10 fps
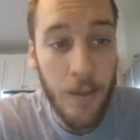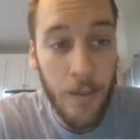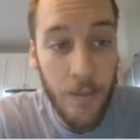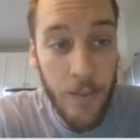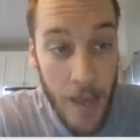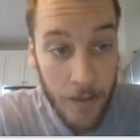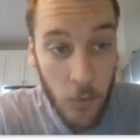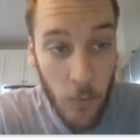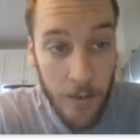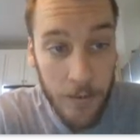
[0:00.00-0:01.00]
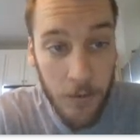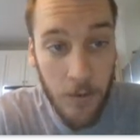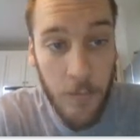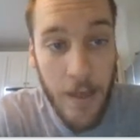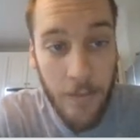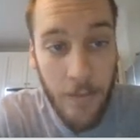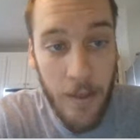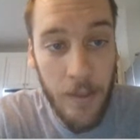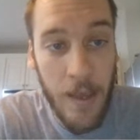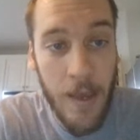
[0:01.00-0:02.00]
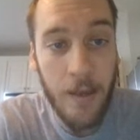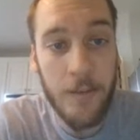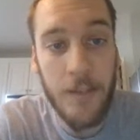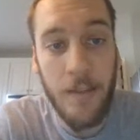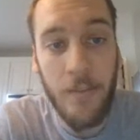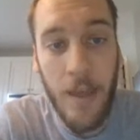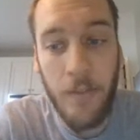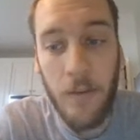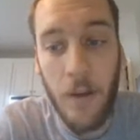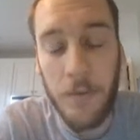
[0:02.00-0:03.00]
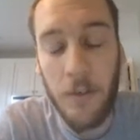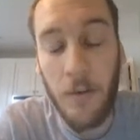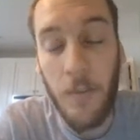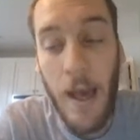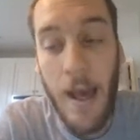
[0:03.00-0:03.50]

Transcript: the x squared term and then the x and then the number term.